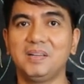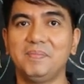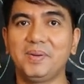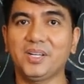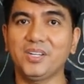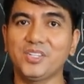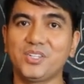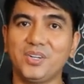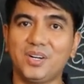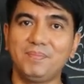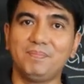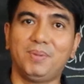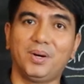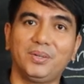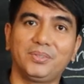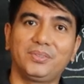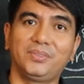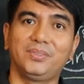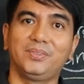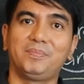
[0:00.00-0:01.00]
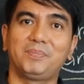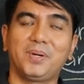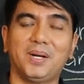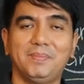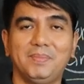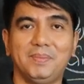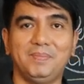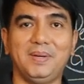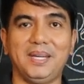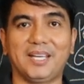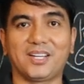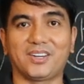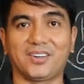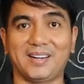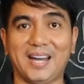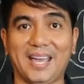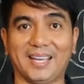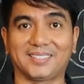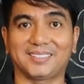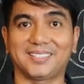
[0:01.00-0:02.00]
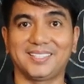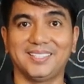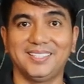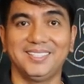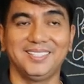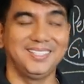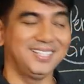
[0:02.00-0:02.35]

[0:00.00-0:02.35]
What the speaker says: because you are both probably correct.